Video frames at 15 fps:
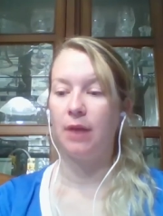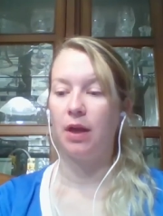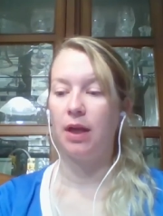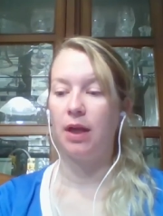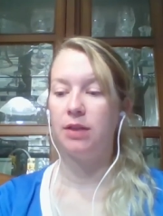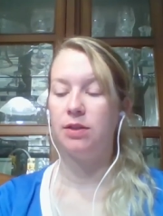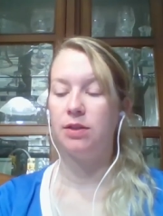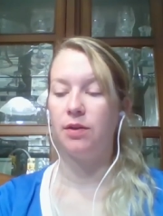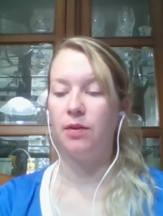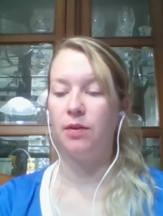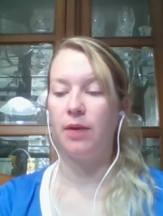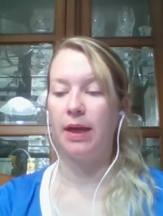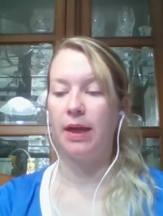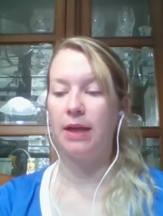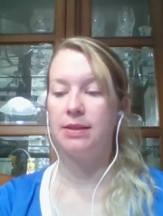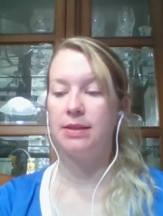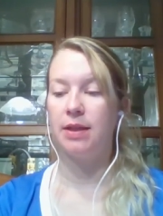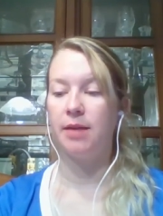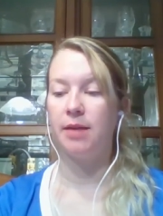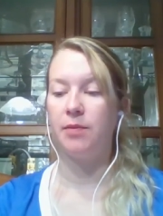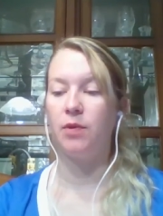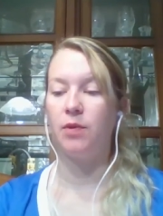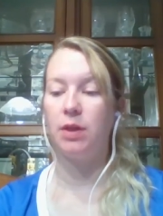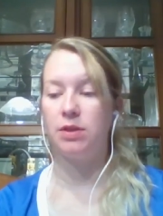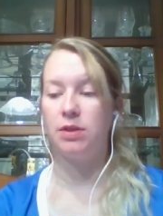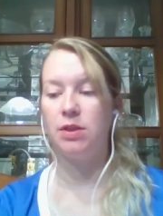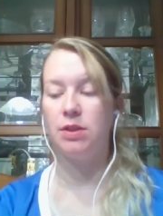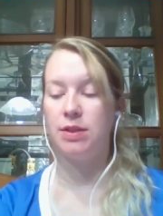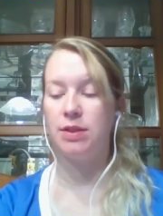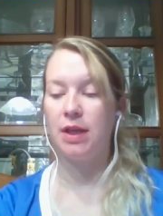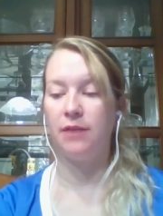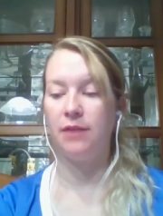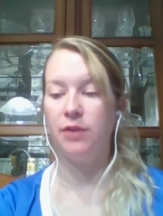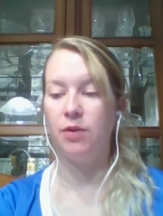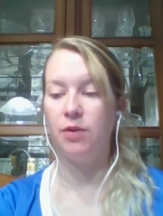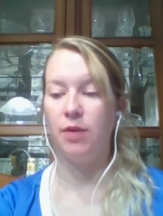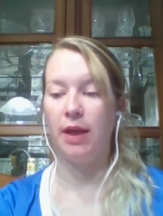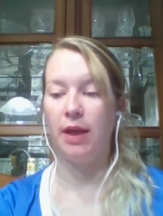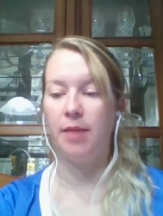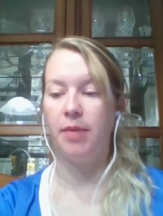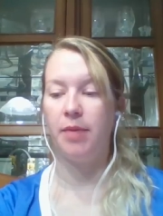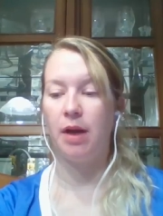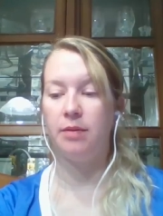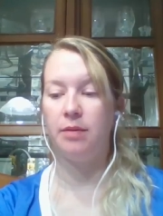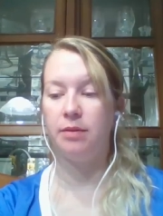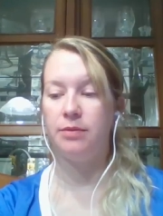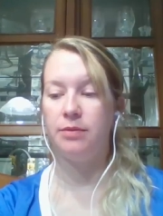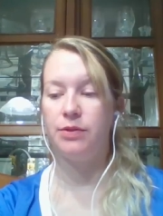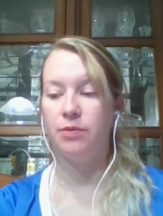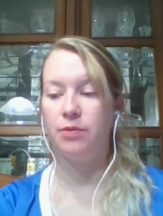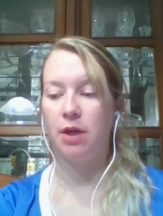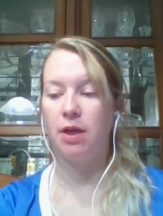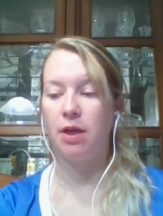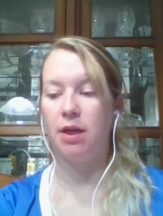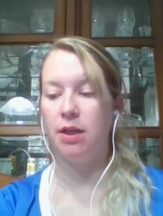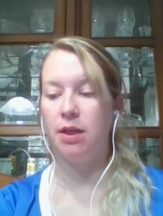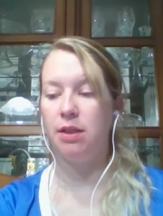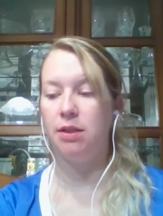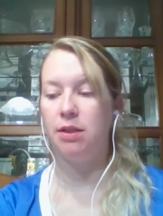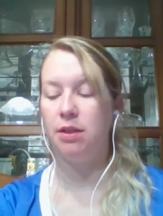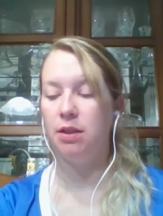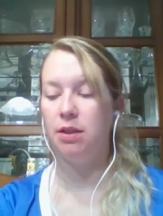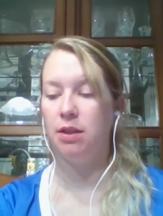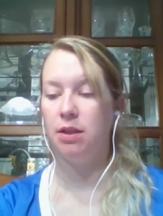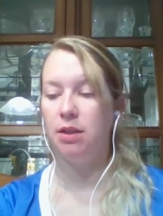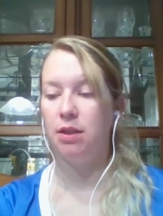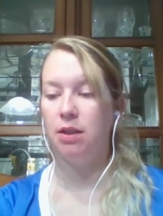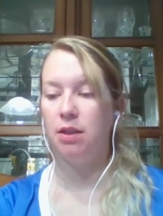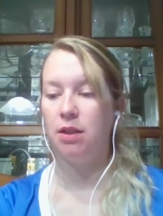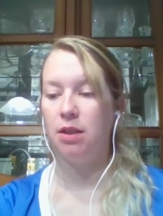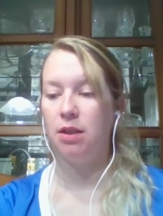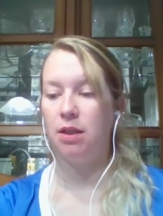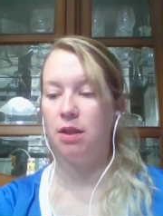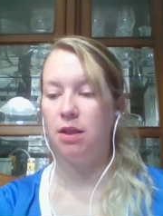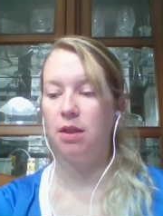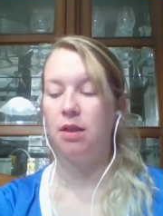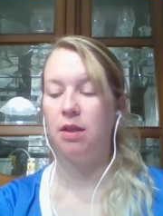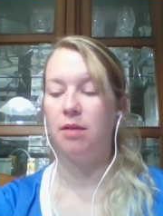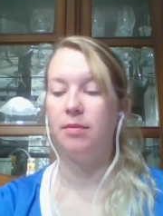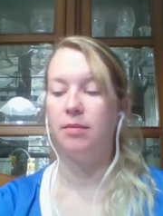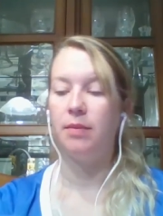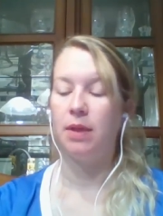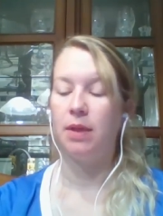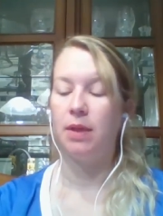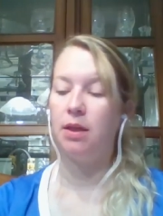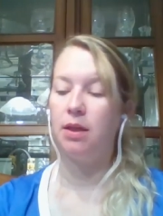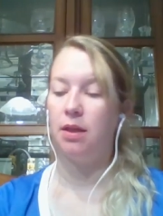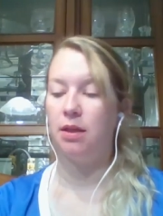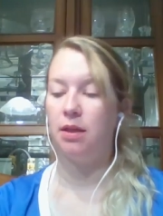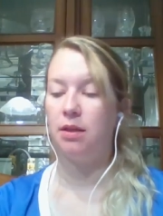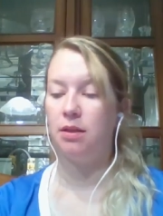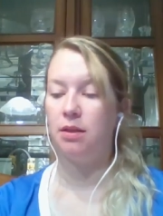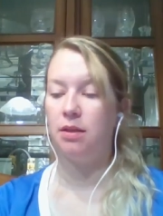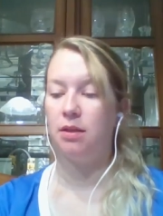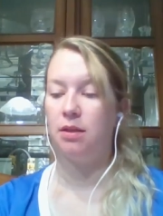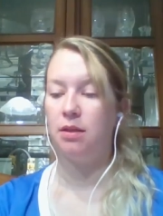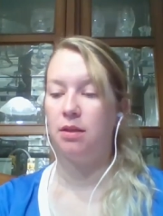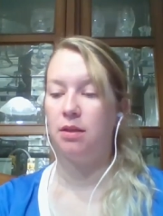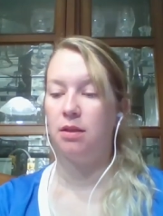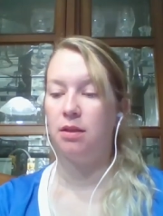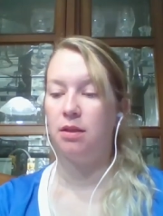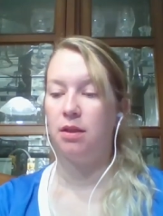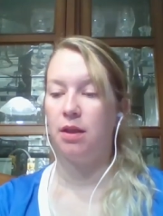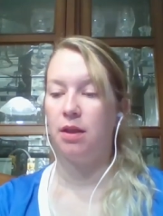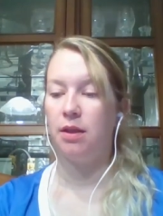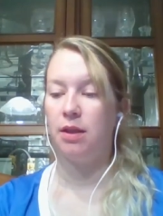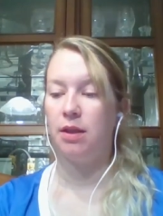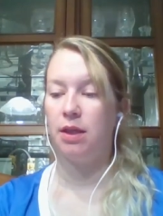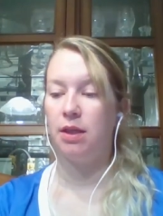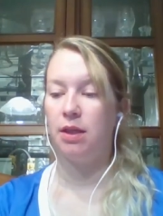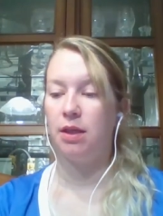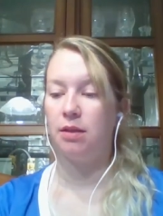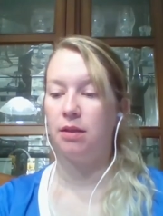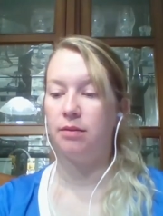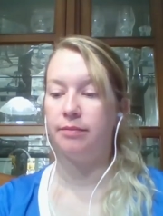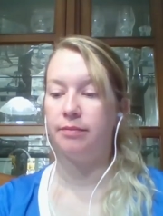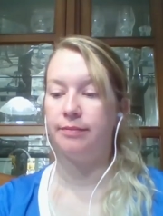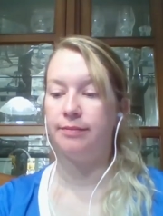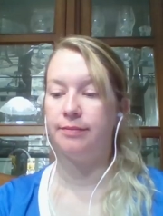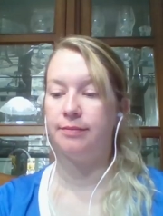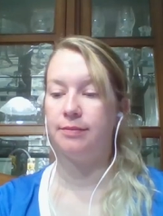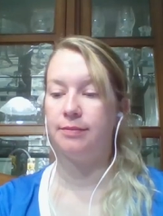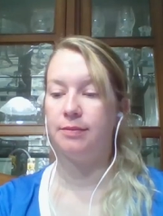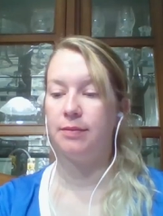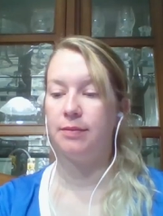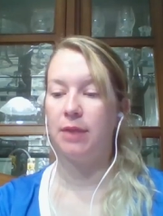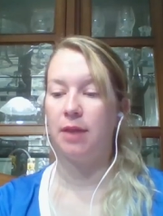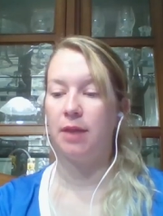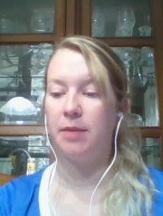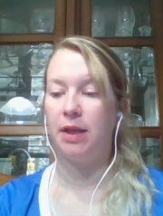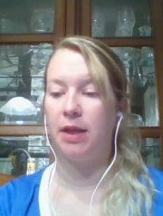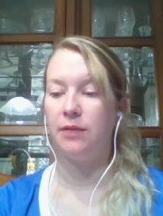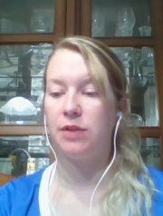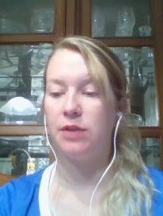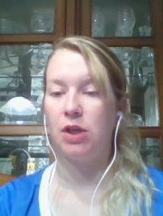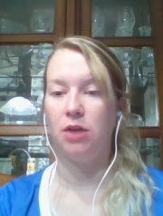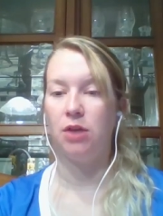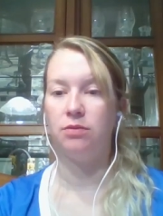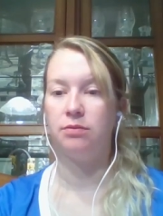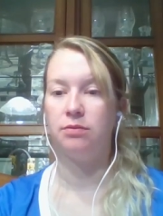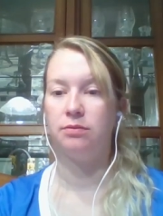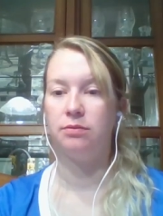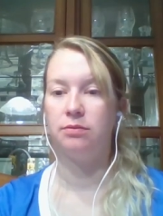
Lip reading: All right, so I guess I'm going to just give you a problem to work on. And then I'm going to have to go.